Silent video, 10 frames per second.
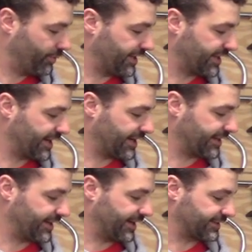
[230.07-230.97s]
we'll make it
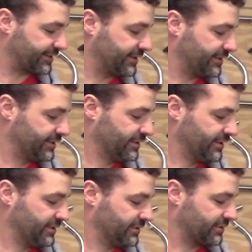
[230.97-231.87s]
out of that.
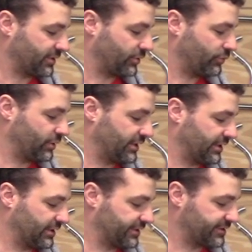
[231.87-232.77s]
So
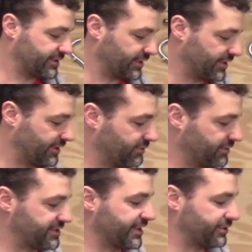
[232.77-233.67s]
uh, let's uh,
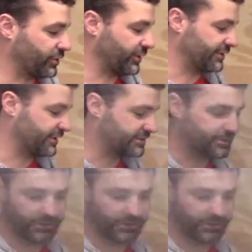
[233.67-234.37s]
let's get turning this.